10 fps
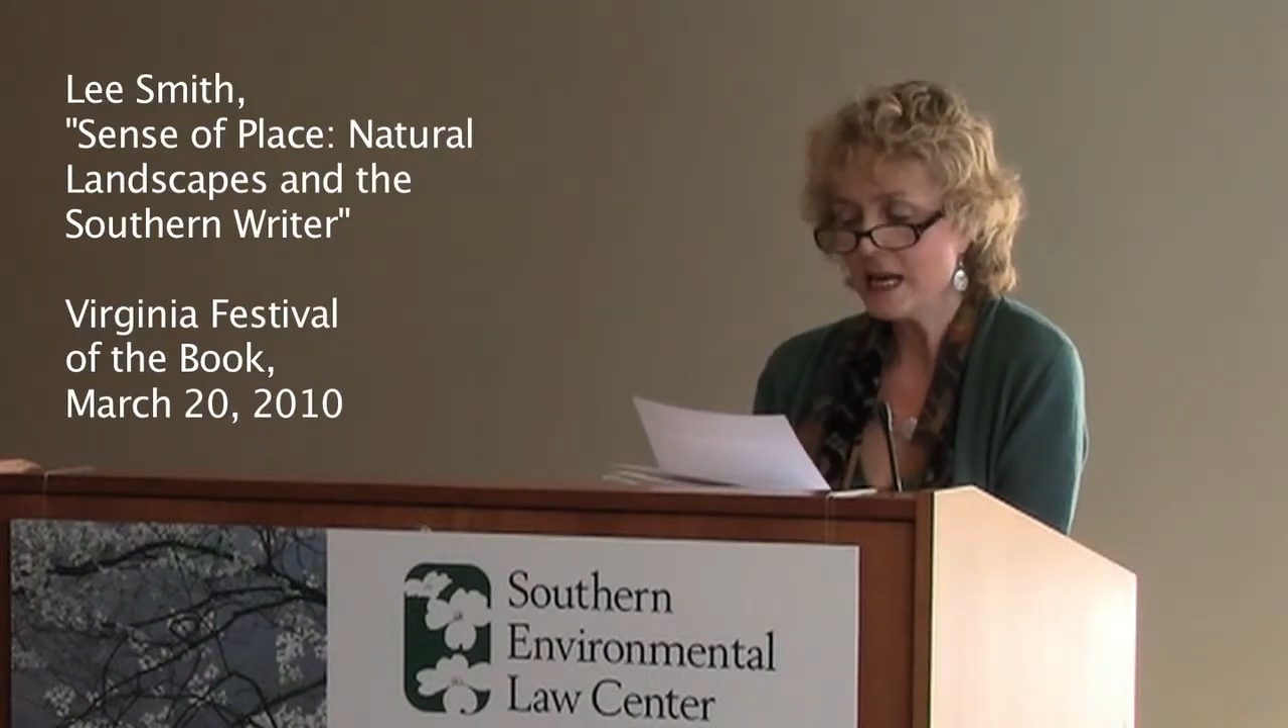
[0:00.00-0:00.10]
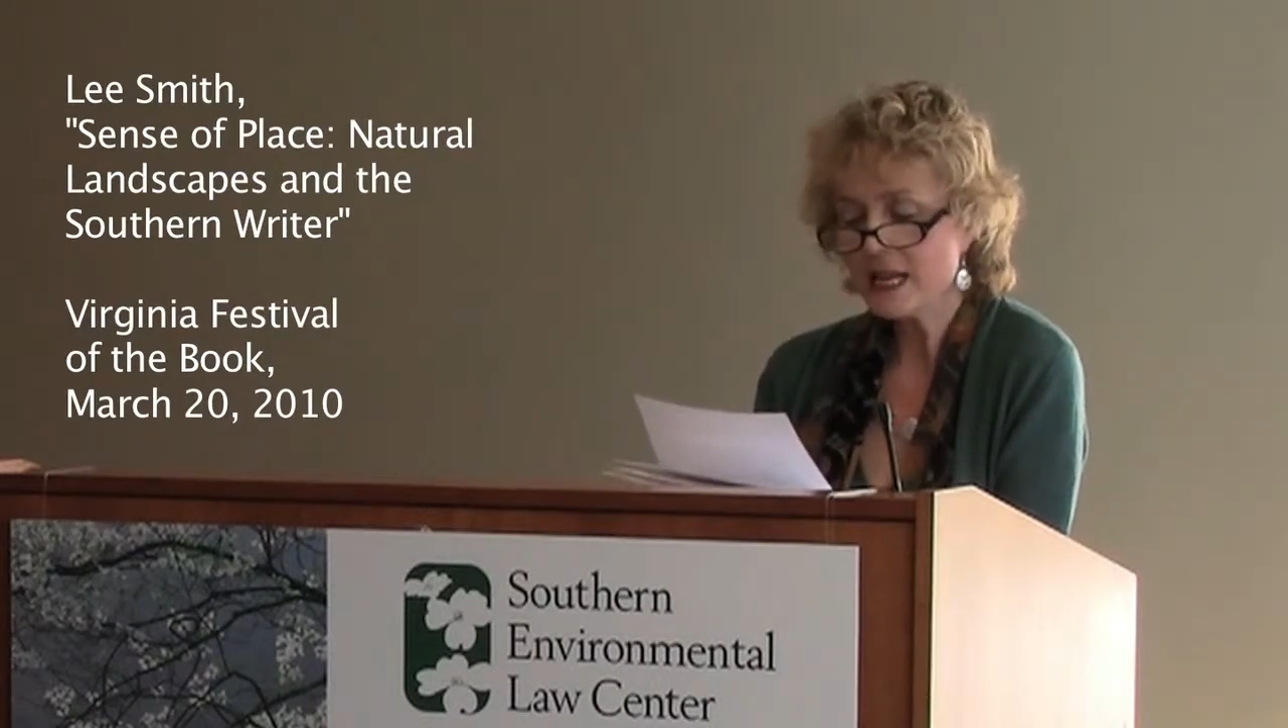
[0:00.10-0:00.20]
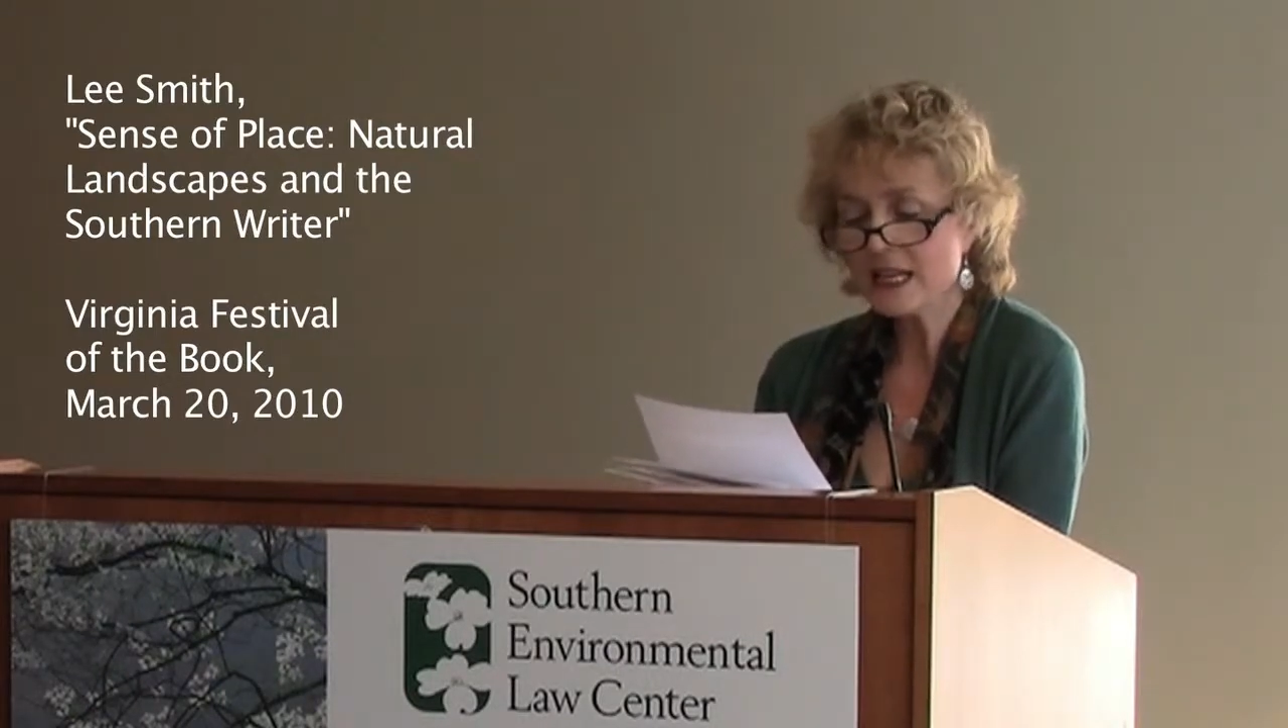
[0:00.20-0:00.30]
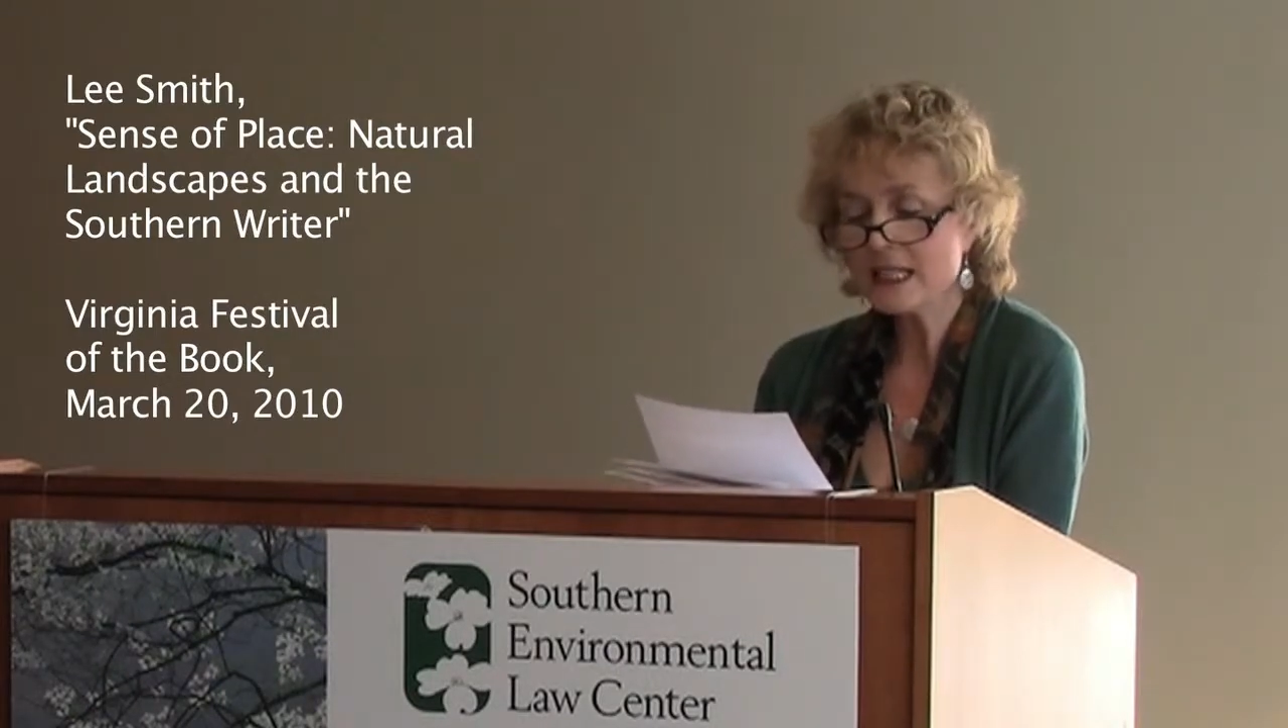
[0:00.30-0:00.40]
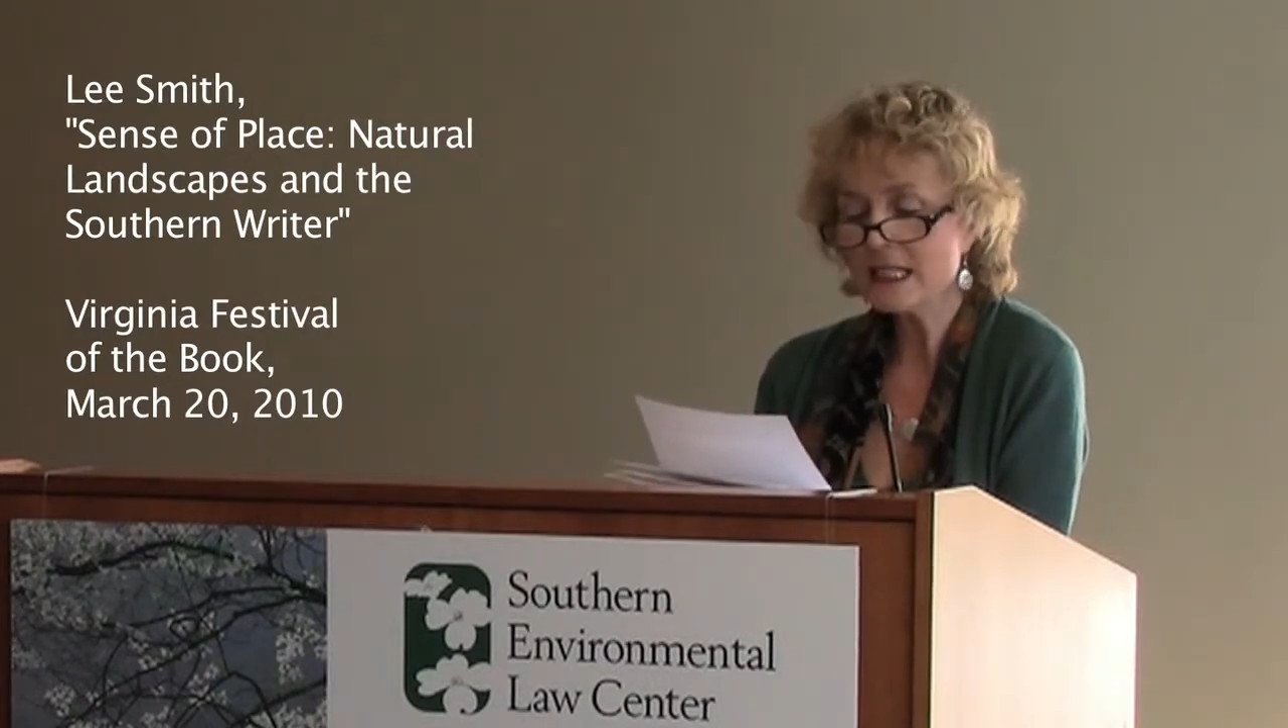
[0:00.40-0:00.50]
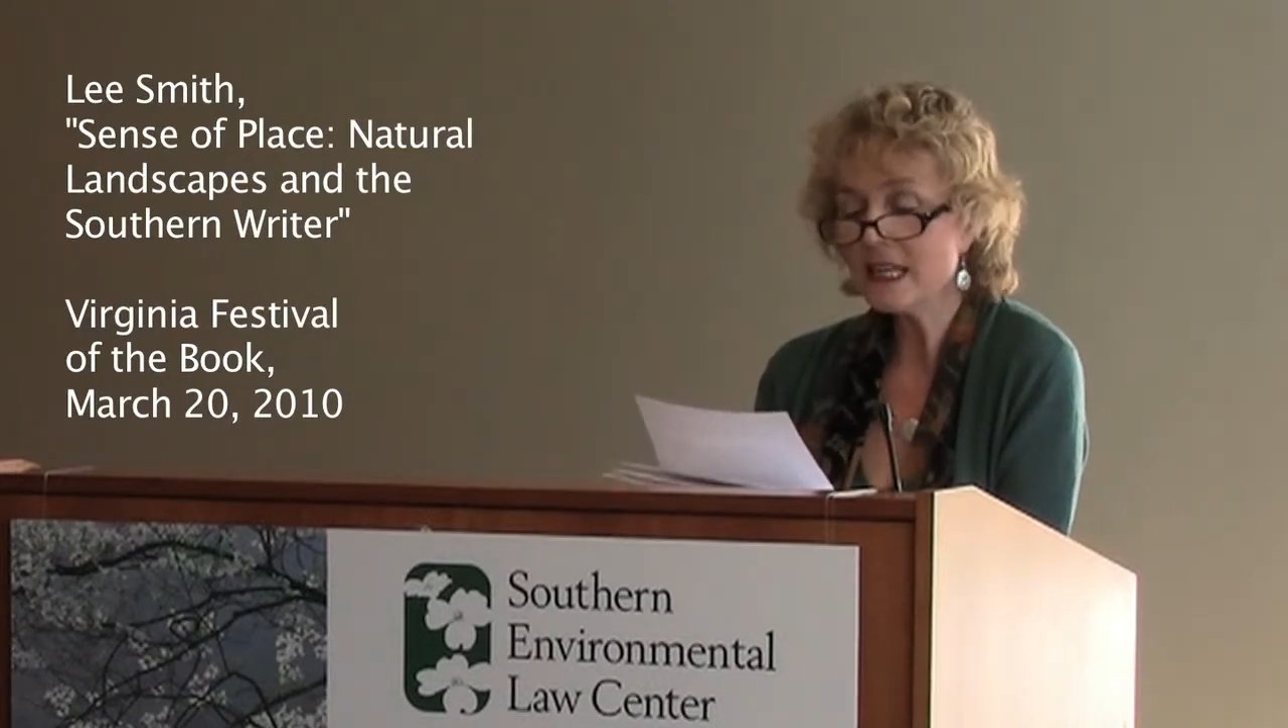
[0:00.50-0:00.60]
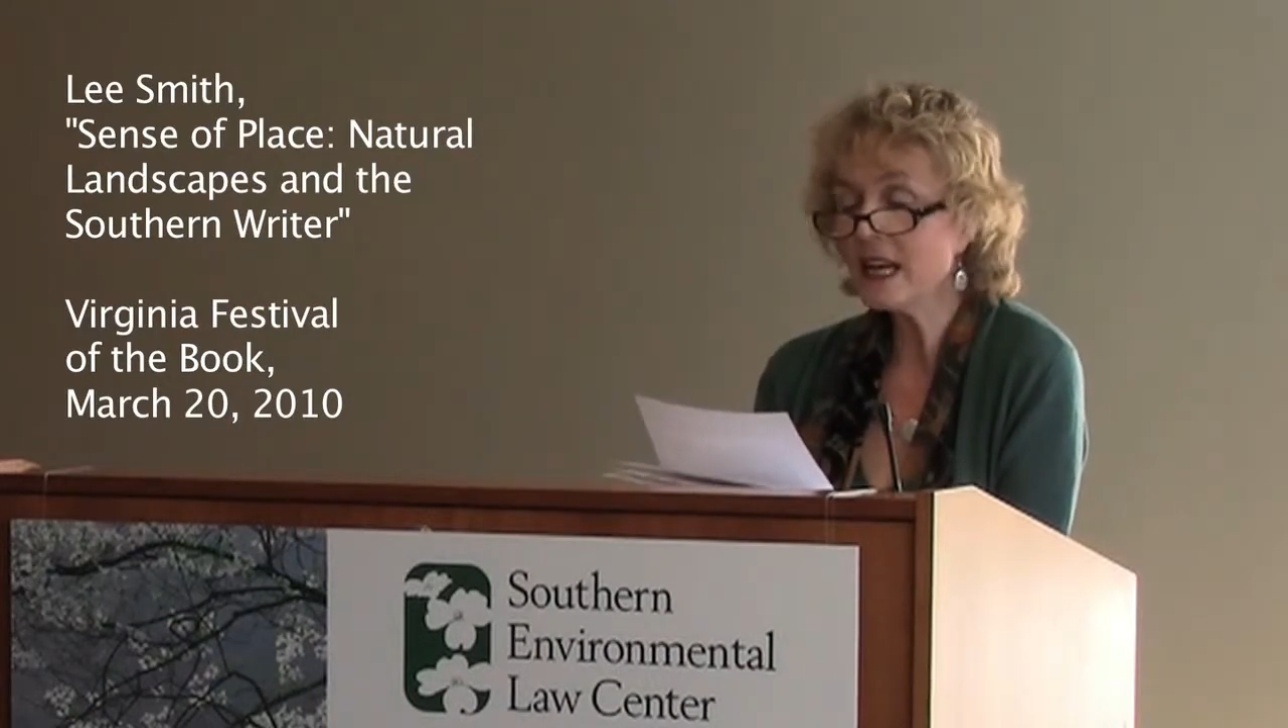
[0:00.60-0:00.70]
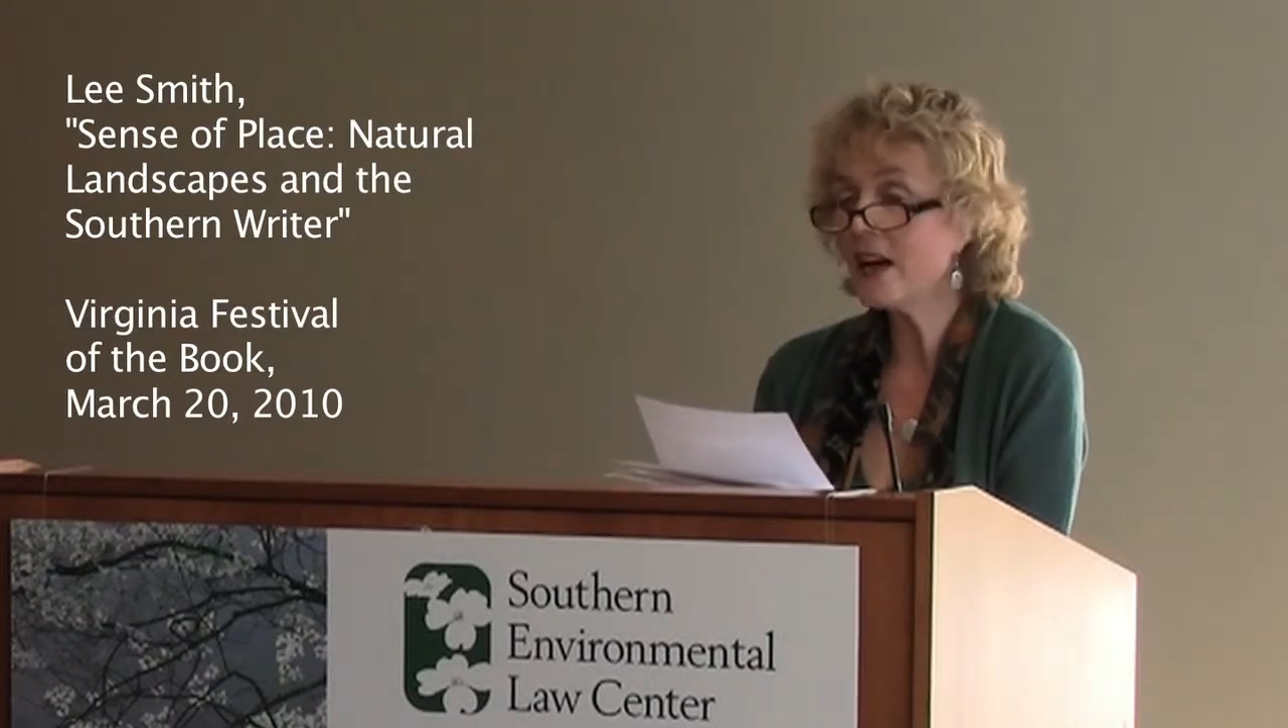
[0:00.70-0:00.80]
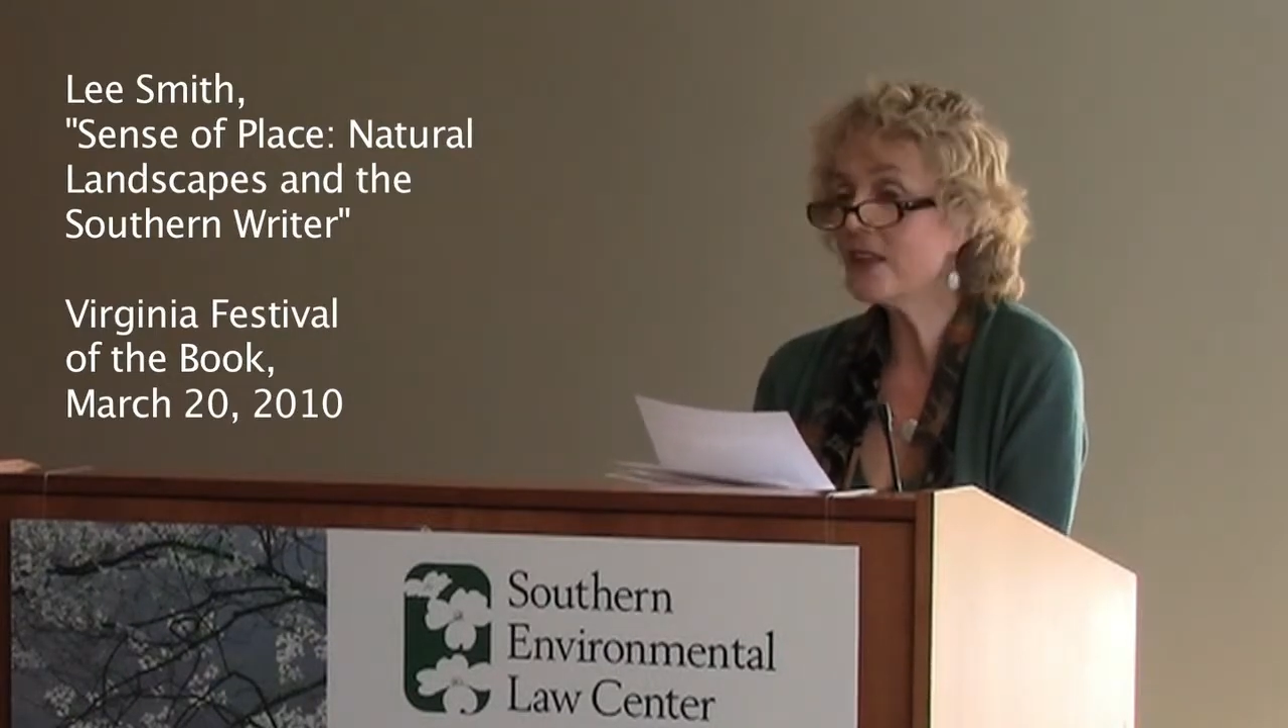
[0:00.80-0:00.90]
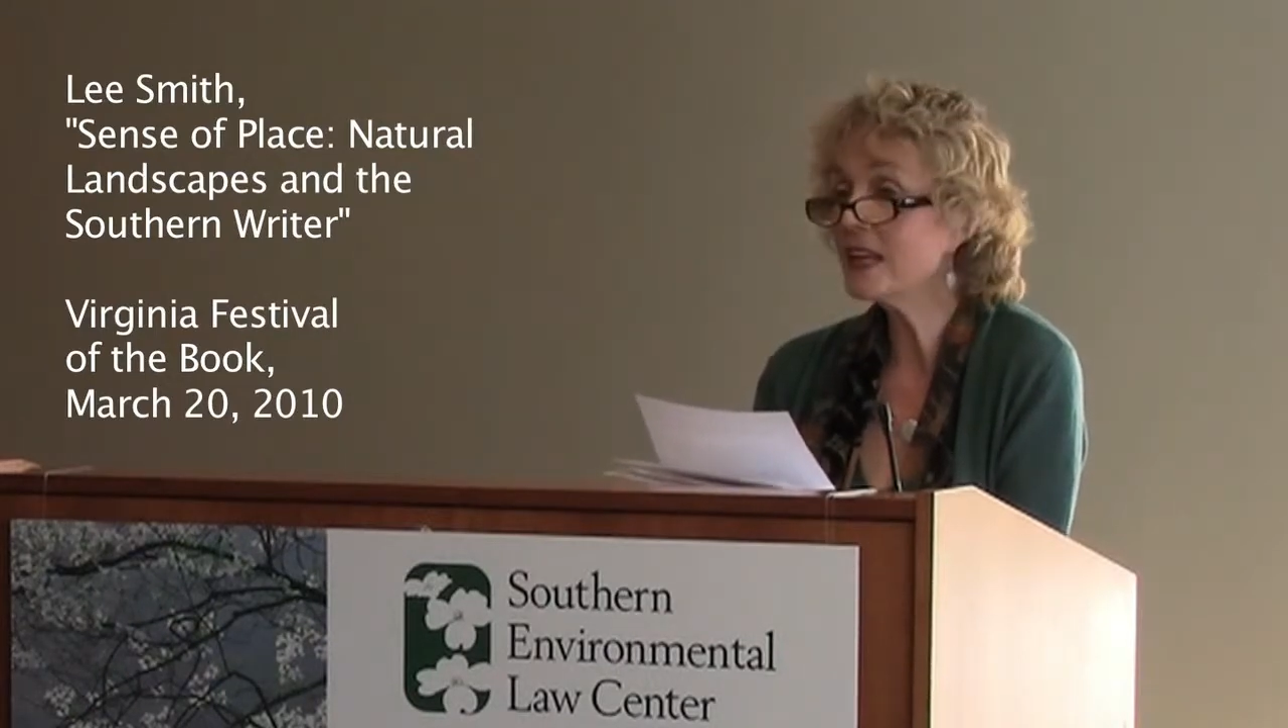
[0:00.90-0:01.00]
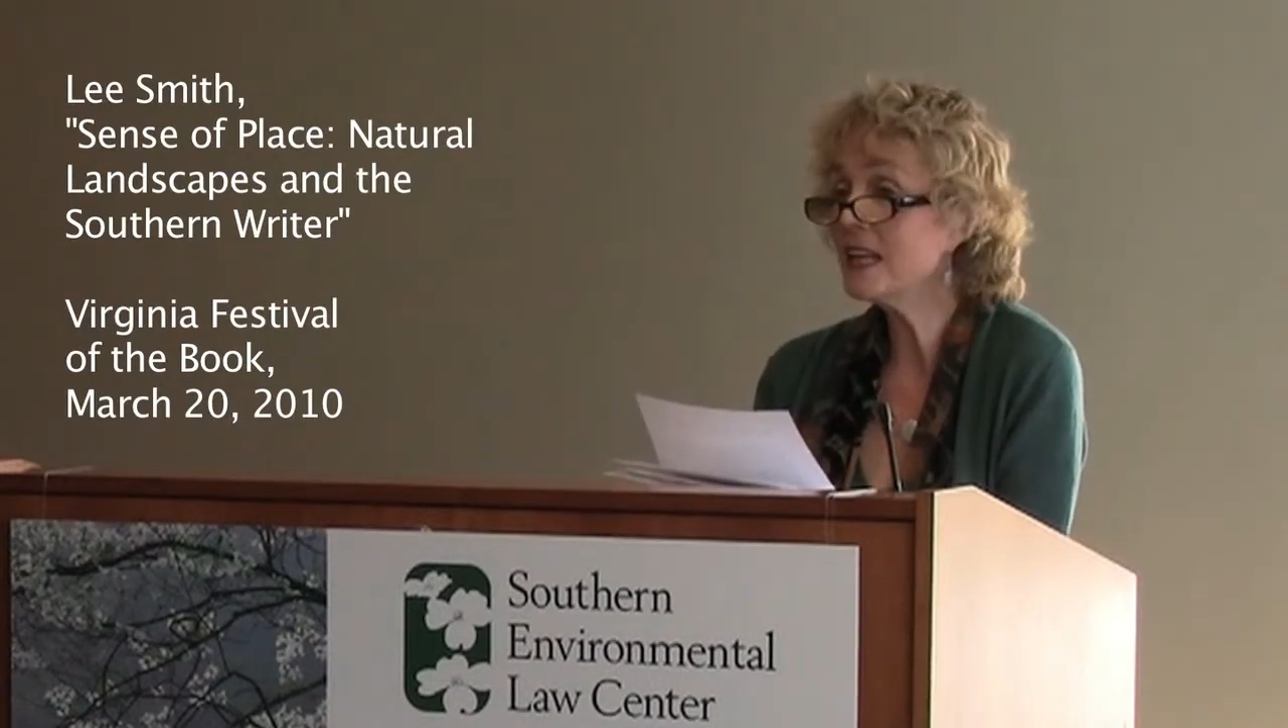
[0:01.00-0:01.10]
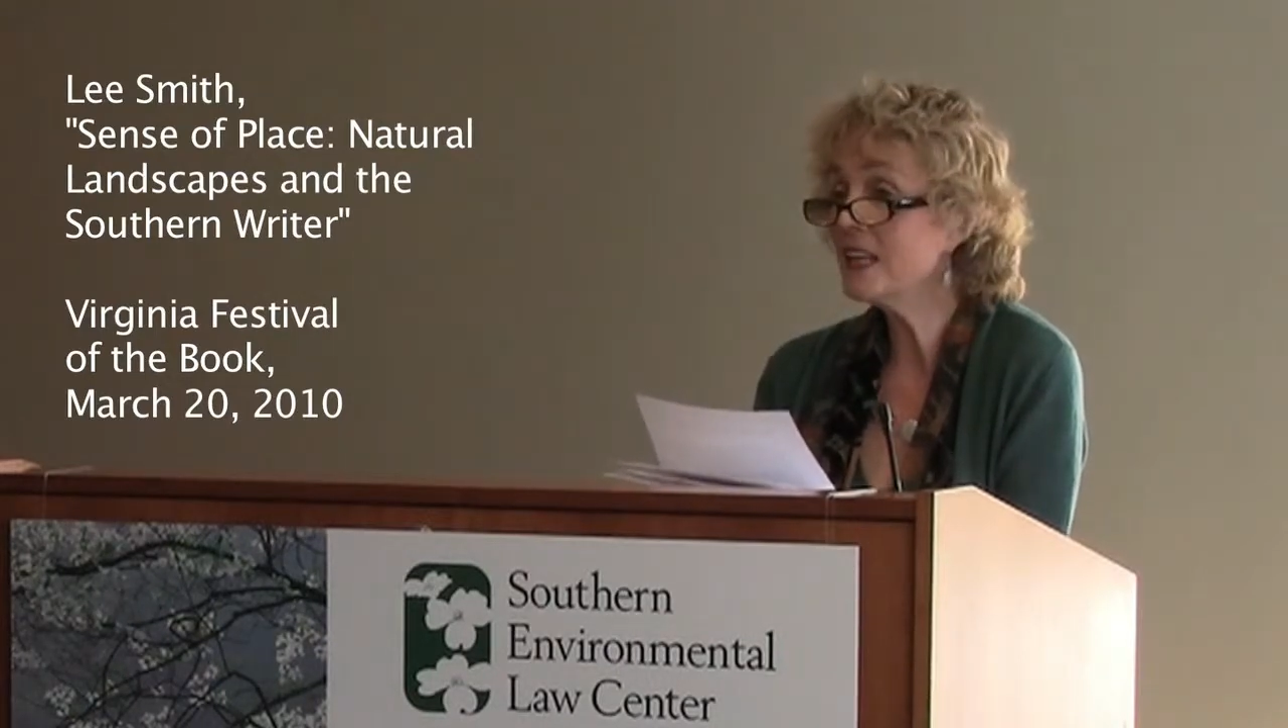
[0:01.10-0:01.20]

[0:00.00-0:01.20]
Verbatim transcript: and I could tell that